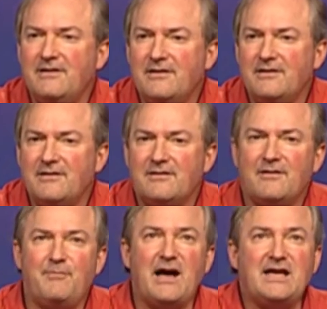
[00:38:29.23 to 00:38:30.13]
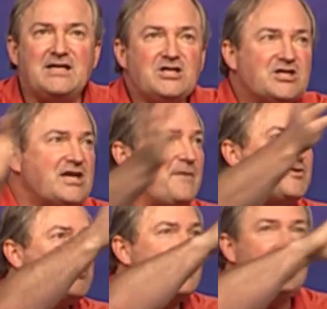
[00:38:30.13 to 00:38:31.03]
The monkeys just kept
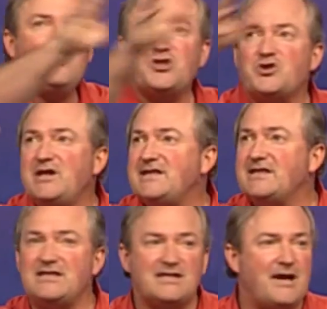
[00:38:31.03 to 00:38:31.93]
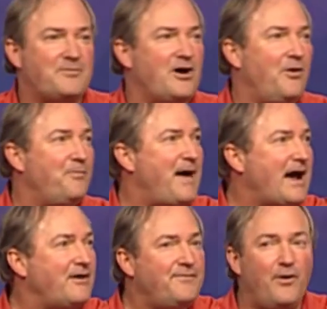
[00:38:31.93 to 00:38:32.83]
swinging in the trees. They just kept going back and
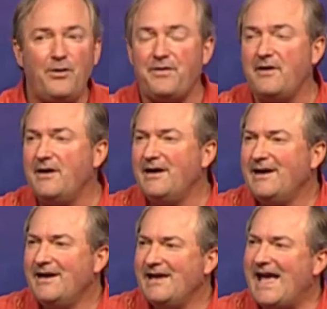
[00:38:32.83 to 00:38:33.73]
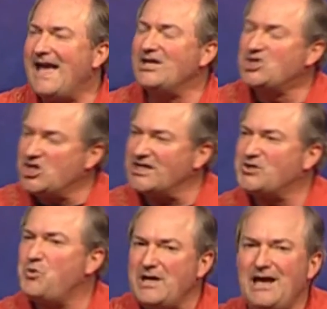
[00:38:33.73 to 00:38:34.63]
forth. And just when
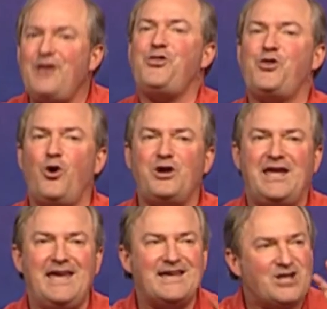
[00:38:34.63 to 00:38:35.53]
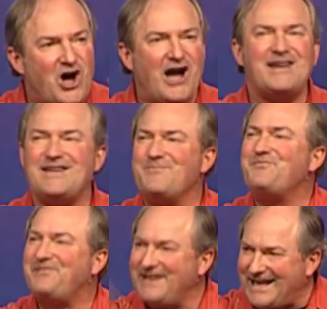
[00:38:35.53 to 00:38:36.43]
he thought he had gone
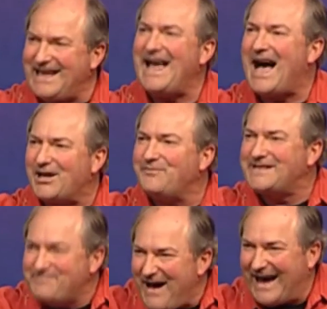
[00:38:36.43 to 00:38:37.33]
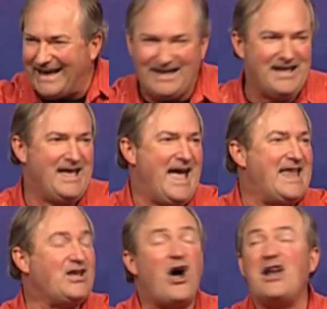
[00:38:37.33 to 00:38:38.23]
completely out of his mind and
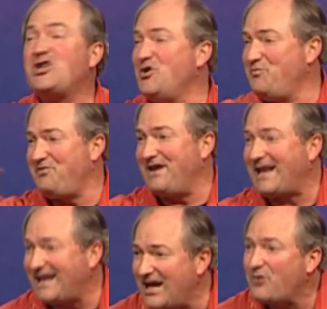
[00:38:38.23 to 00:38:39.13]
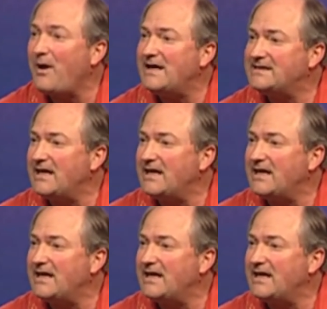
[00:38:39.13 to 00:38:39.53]
gone completely crazy,